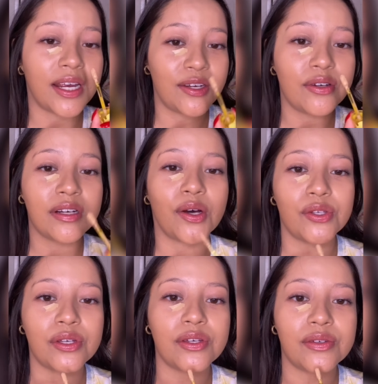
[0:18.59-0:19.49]
and you can
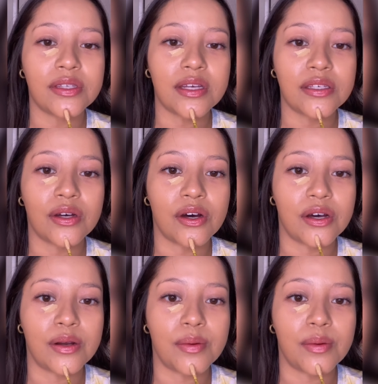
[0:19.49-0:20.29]
also use this on